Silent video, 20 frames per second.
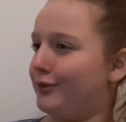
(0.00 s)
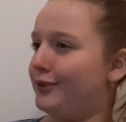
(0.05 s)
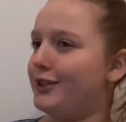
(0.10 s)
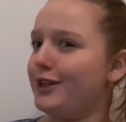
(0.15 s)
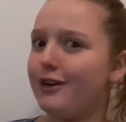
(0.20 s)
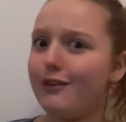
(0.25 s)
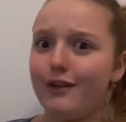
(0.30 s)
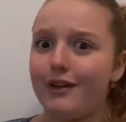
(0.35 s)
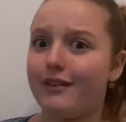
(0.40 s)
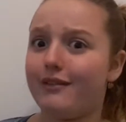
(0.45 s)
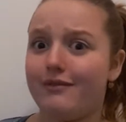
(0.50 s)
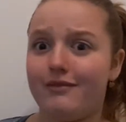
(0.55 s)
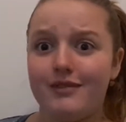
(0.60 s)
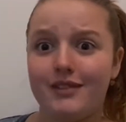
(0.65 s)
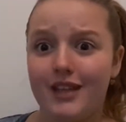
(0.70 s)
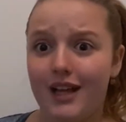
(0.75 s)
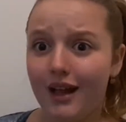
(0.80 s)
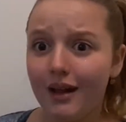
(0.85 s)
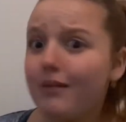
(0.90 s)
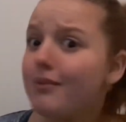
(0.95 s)
Don't even
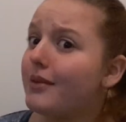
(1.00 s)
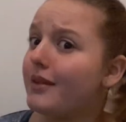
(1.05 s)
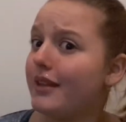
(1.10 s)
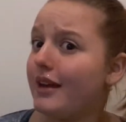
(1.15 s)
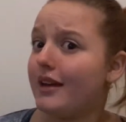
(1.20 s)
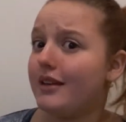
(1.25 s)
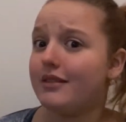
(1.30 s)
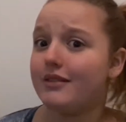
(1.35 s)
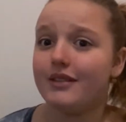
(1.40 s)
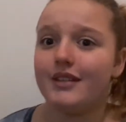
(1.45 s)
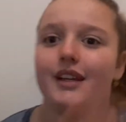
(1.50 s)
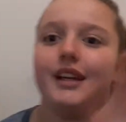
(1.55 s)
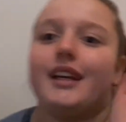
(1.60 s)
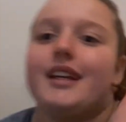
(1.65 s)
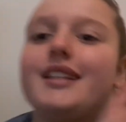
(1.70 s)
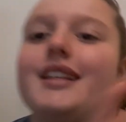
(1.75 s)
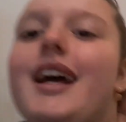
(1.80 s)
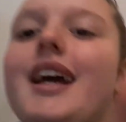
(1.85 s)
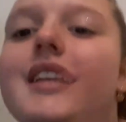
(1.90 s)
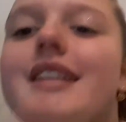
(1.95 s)
tell me that you did
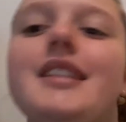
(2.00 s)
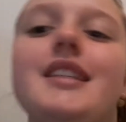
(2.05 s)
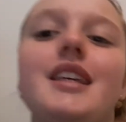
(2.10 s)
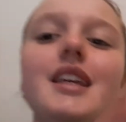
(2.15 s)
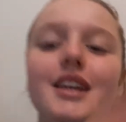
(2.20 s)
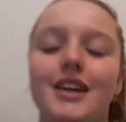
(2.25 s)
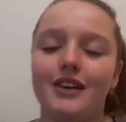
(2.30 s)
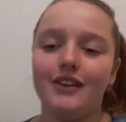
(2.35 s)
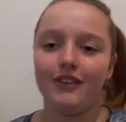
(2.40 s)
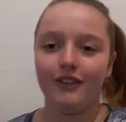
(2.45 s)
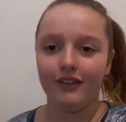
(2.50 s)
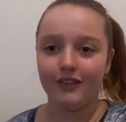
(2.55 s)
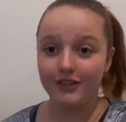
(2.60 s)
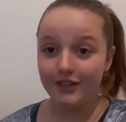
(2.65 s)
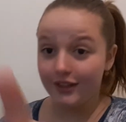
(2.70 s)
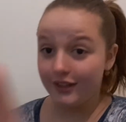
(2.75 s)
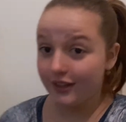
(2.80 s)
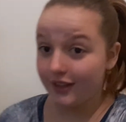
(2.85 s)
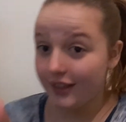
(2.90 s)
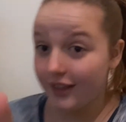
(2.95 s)
because I see you.
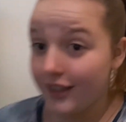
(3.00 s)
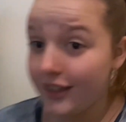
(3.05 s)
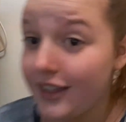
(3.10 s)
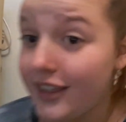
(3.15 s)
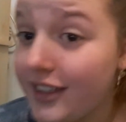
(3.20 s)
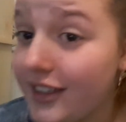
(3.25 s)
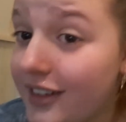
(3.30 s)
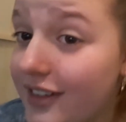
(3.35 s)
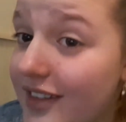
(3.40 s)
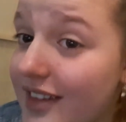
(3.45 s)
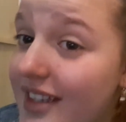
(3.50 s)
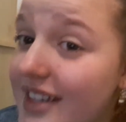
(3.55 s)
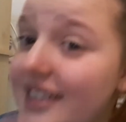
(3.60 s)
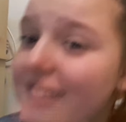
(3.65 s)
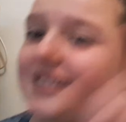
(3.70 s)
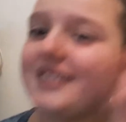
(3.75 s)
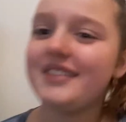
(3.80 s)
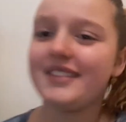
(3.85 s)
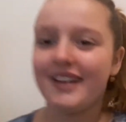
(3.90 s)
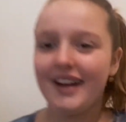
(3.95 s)
You
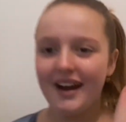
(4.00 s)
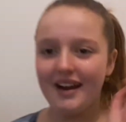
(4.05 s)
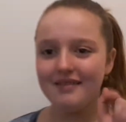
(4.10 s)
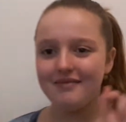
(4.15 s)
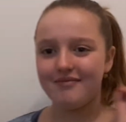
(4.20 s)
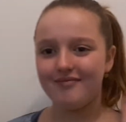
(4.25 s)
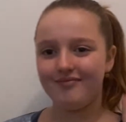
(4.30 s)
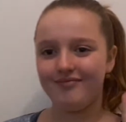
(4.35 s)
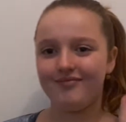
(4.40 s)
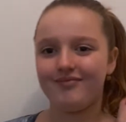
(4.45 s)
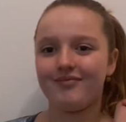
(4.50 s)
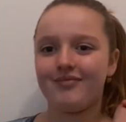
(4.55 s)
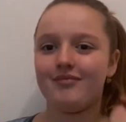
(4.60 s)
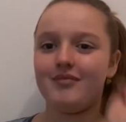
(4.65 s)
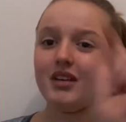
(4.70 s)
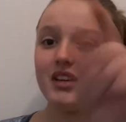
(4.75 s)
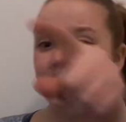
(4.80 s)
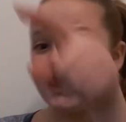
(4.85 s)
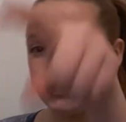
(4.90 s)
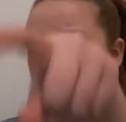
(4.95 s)
didn't subscribe,
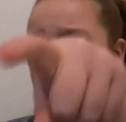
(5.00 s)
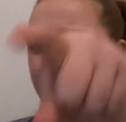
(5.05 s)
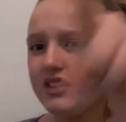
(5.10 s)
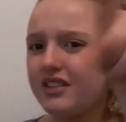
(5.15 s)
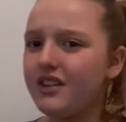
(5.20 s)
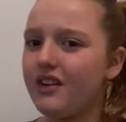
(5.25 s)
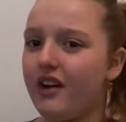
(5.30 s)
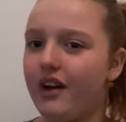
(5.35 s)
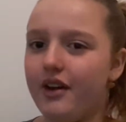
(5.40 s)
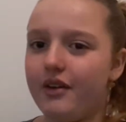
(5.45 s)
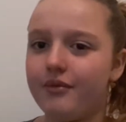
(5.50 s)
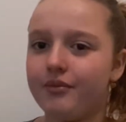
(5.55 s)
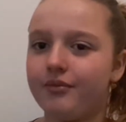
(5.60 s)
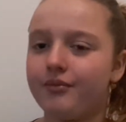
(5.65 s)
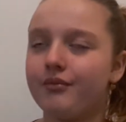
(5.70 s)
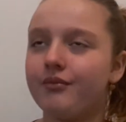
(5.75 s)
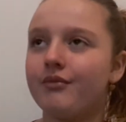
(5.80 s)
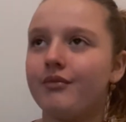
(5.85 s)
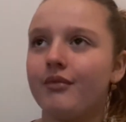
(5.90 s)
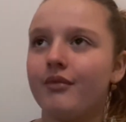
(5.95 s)
make sure you do it.
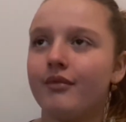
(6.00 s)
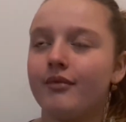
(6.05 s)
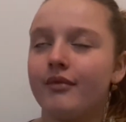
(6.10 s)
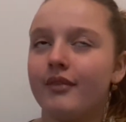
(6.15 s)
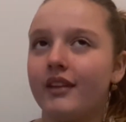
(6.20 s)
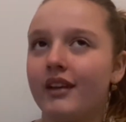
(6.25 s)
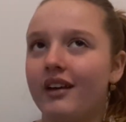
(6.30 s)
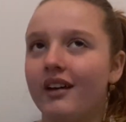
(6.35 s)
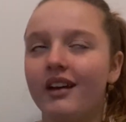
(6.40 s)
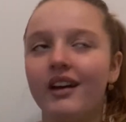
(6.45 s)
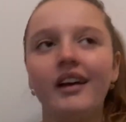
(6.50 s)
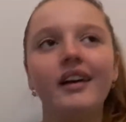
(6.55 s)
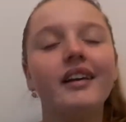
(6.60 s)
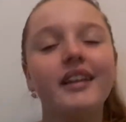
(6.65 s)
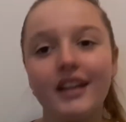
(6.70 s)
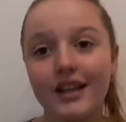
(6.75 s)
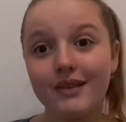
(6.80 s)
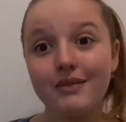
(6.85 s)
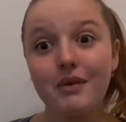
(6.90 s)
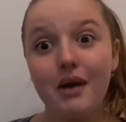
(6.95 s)

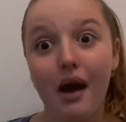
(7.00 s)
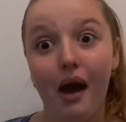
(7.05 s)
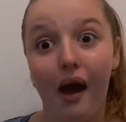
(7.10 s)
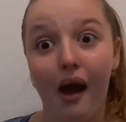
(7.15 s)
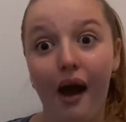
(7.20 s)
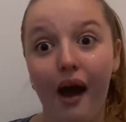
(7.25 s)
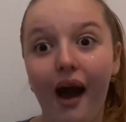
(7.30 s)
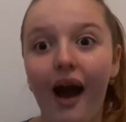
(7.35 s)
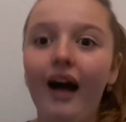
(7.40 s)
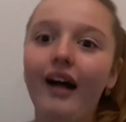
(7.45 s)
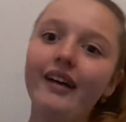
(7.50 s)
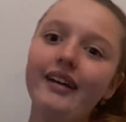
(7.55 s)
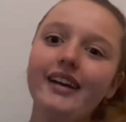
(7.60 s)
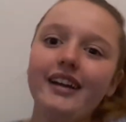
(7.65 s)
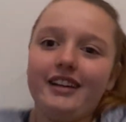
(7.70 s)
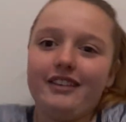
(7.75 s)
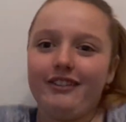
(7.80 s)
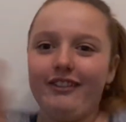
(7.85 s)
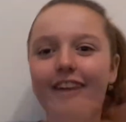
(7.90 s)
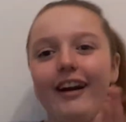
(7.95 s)
Guess what?
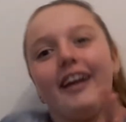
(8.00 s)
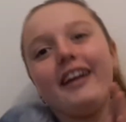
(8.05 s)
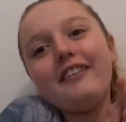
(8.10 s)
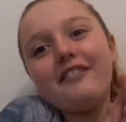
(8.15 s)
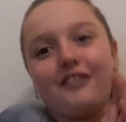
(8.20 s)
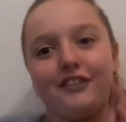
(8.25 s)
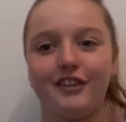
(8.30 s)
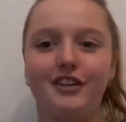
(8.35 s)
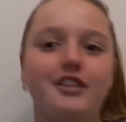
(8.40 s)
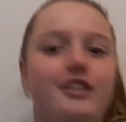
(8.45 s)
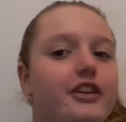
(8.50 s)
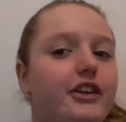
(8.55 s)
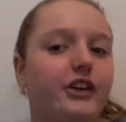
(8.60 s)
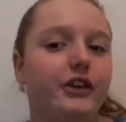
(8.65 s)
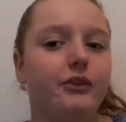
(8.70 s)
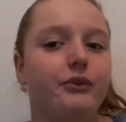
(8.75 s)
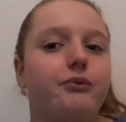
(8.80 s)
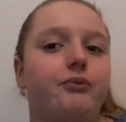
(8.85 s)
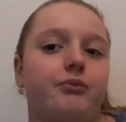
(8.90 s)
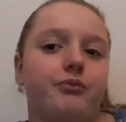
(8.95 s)
I'll wait for you.